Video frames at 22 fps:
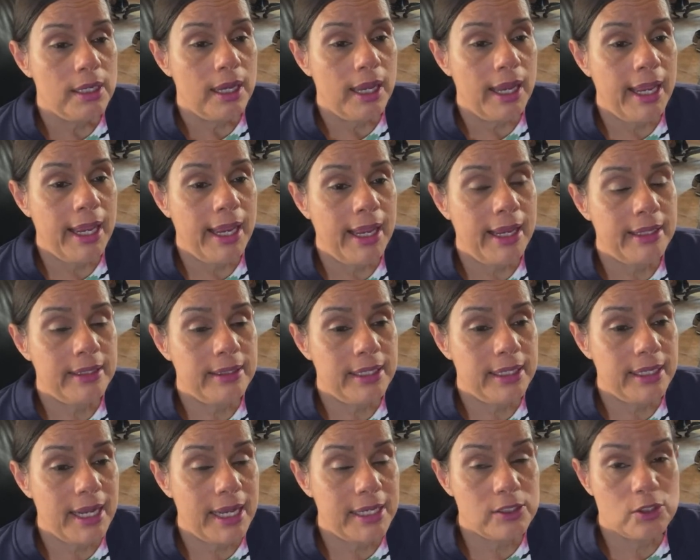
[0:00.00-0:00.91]
And
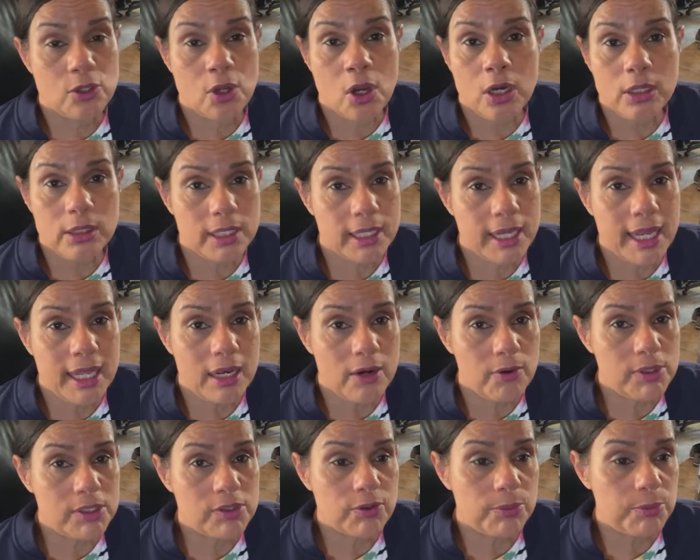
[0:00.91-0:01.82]
then I cut the
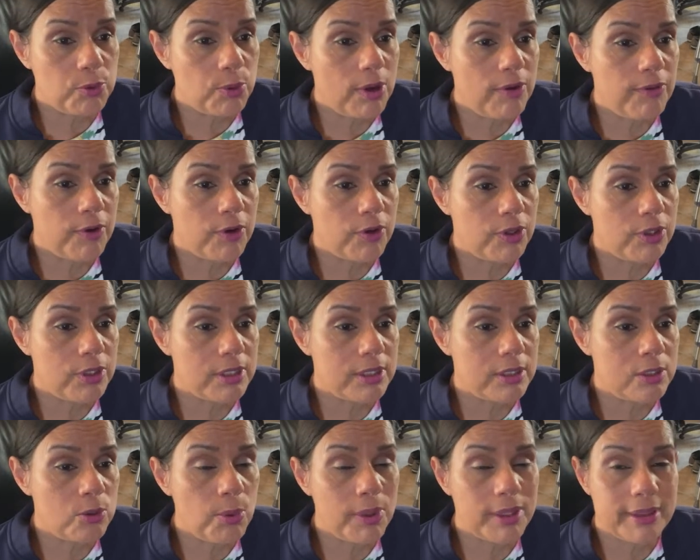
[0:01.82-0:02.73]
calories from
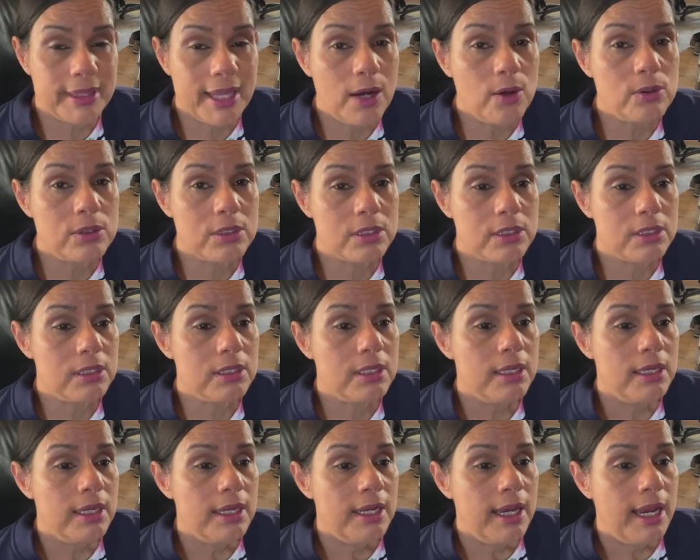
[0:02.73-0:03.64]
1,200 to 1,000.
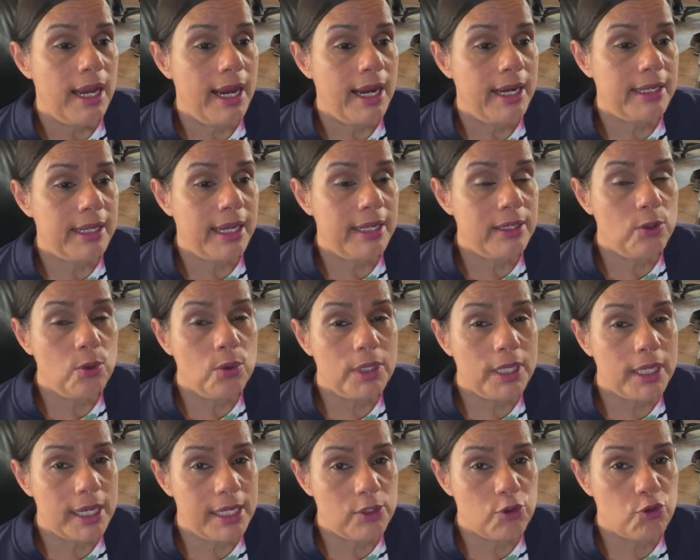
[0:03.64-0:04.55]
And I know
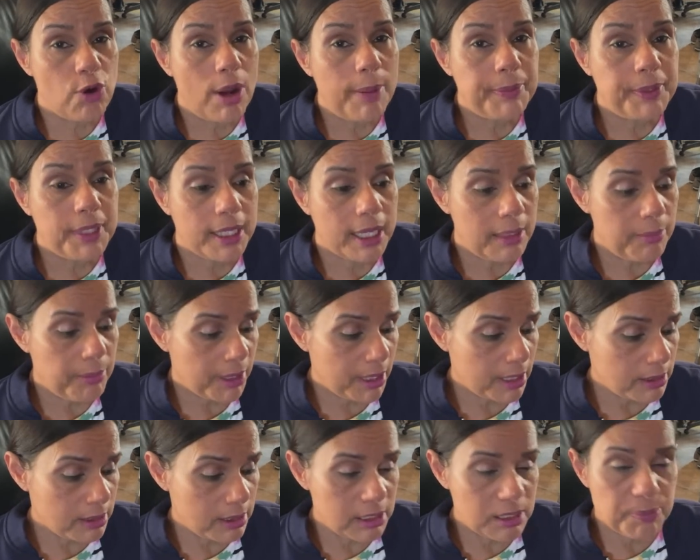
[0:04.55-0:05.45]
that I dropped again
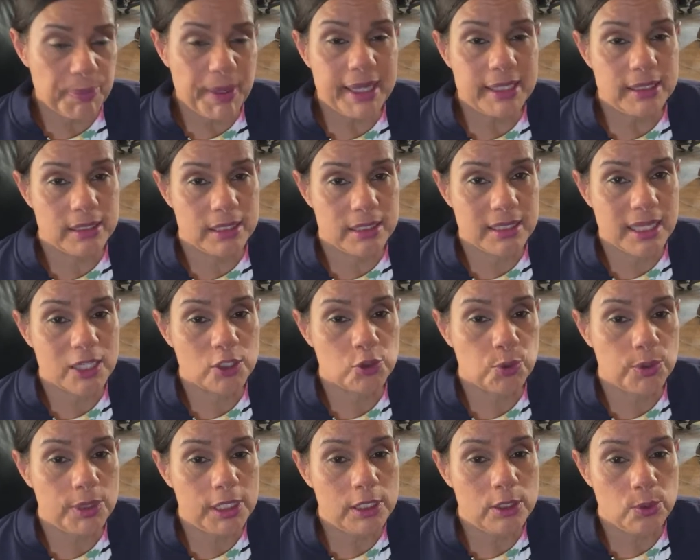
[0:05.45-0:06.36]
because this pants is
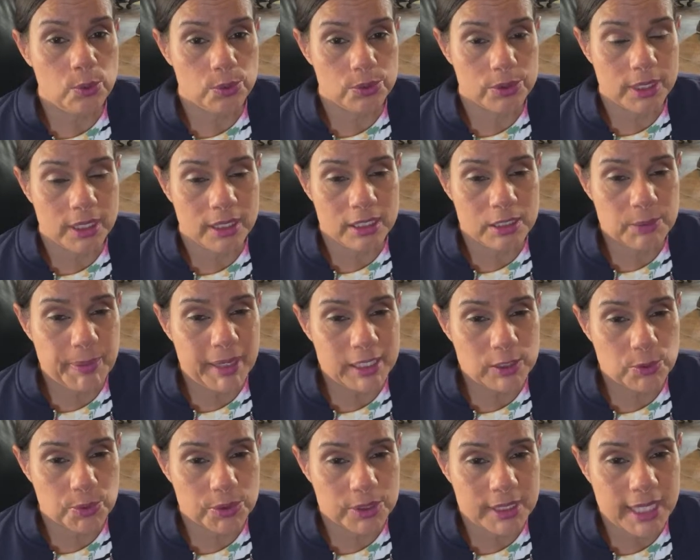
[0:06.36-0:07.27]
actually loose. And this
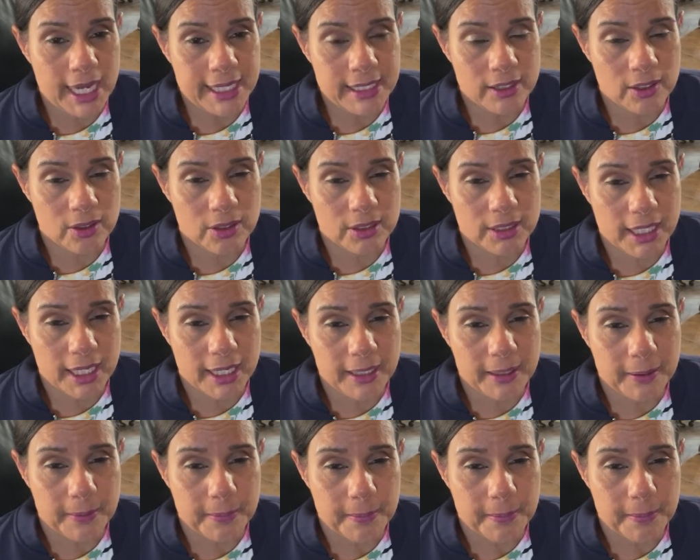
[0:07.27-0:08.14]
pants was tight the other day.